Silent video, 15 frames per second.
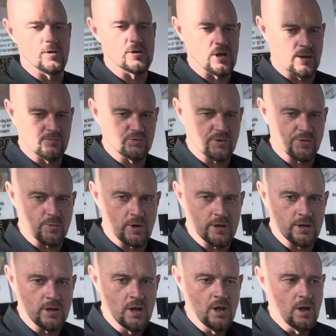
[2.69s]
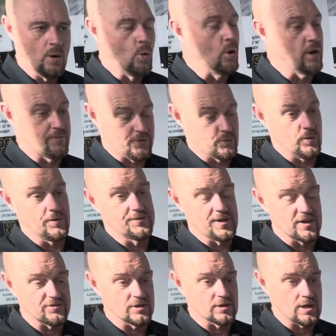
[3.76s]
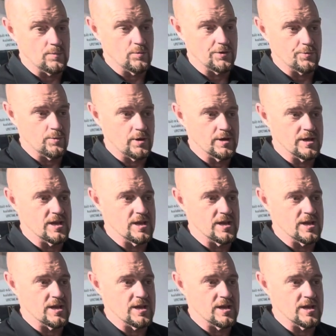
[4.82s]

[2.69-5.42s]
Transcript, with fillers: comes with one or if your grill doesn't come with one.